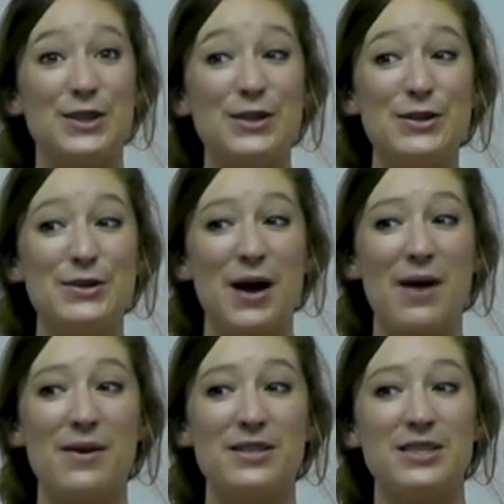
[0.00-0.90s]
two,
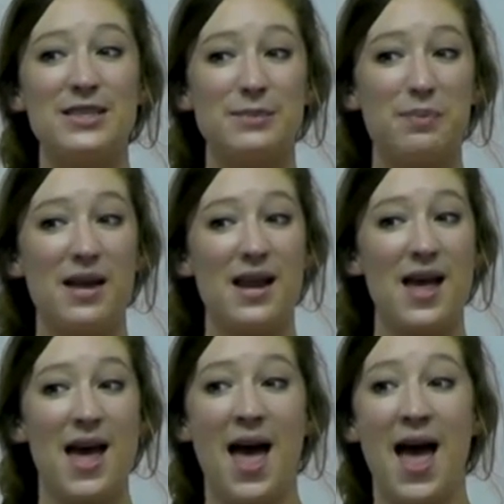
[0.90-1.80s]
I want you to
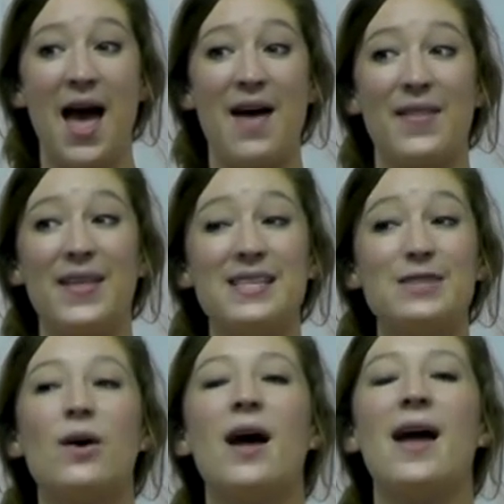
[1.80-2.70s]
spin
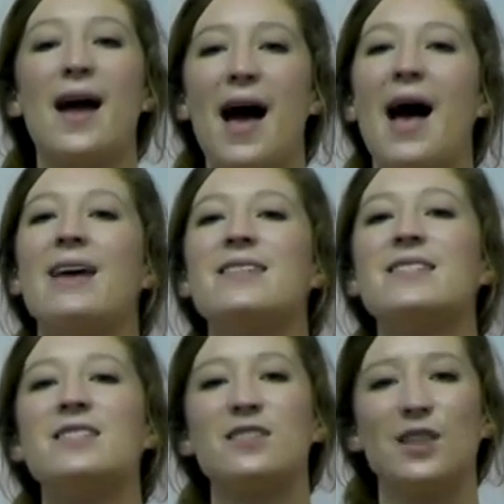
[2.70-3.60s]
this way as
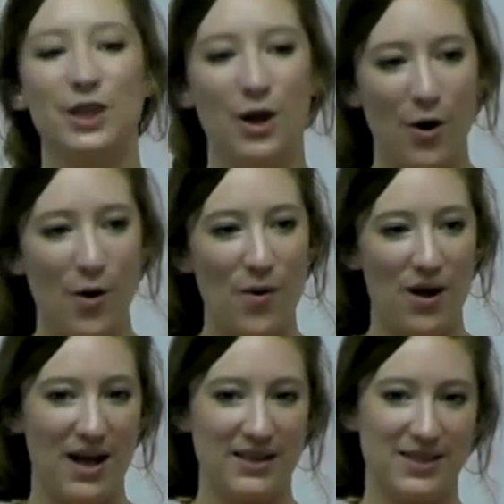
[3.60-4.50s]

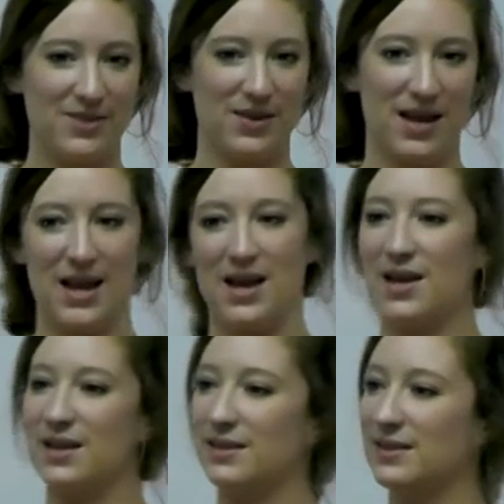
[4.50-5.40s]
slow as you can.